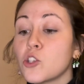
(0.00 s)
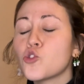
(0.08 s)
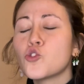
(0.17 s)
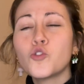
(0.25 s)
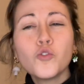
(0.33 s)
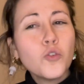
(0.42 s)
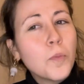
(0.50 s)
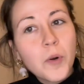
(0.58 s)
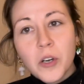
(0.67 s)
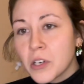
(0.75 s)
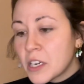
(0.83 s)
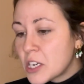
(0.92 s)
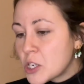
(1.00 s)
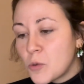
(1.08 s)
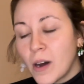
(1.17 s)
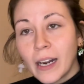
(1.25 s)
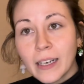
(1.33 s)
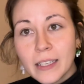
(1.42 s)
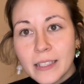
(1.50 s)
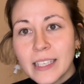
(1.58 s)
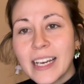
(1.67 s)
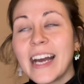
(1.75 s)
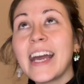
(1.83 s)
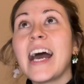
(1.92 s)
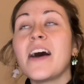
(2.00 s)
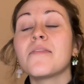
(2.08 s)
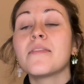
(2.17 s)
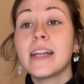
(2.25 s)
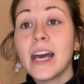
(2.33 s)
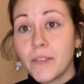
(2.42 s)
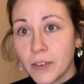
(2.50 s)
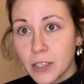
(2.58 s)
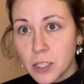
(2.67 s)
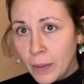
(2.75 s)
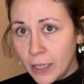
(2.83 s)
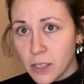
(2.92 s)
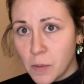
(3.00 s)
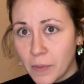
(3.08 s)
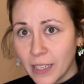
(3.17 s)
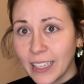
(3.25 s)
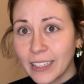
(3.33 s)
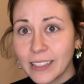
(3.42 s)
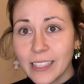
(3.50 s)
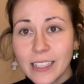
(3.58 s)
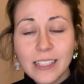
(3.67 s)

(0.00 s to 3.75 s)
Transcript: super niche quality. I have never smelled something like this.